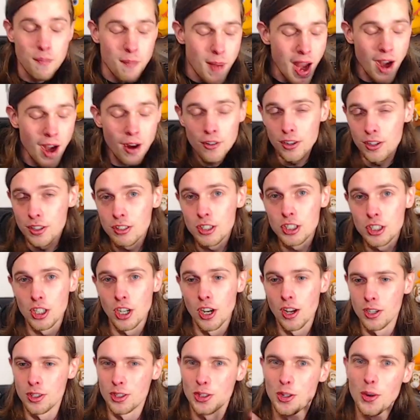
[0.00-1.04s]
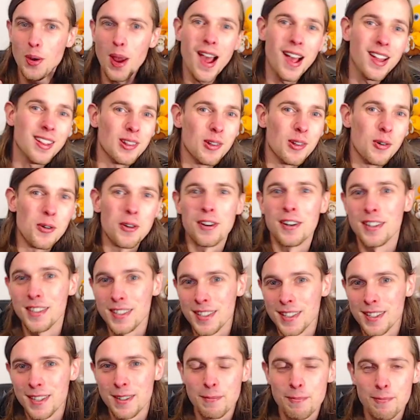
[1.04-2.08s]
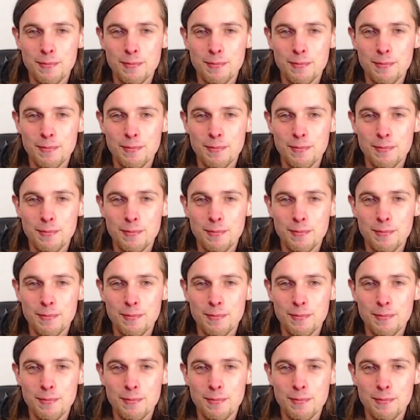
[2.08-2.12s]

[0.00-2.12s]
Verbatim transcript: marriage to outlaw it.